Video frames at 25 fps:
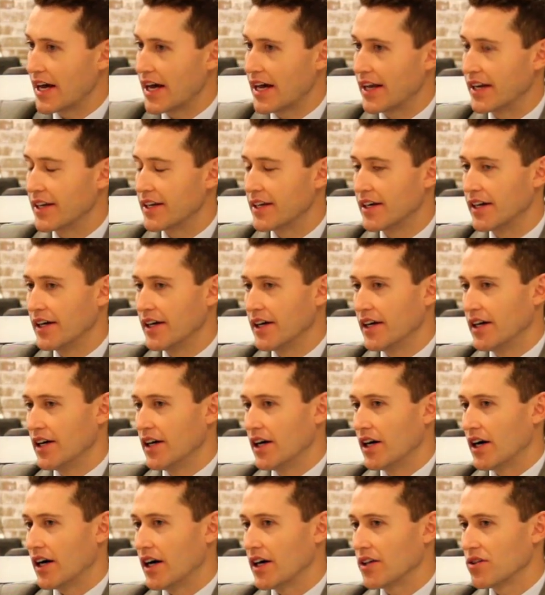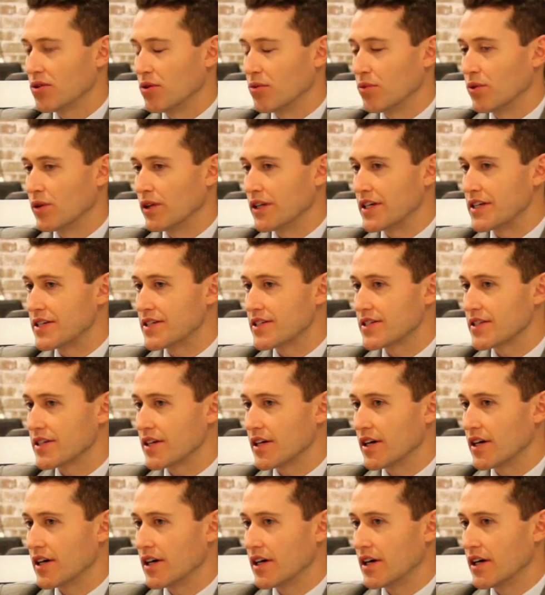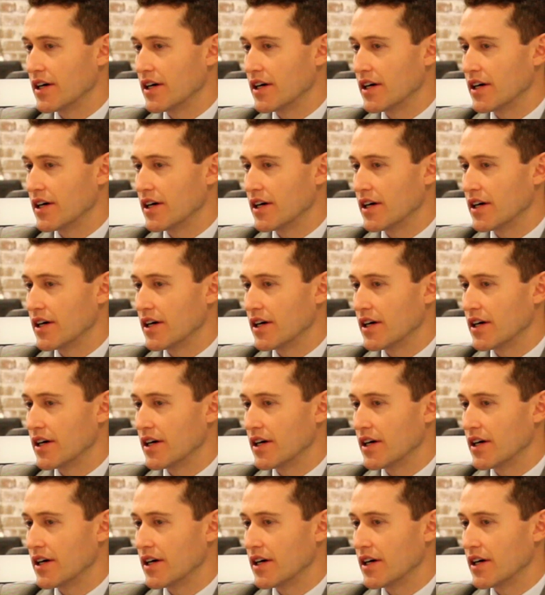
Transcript: And I thought, well, there's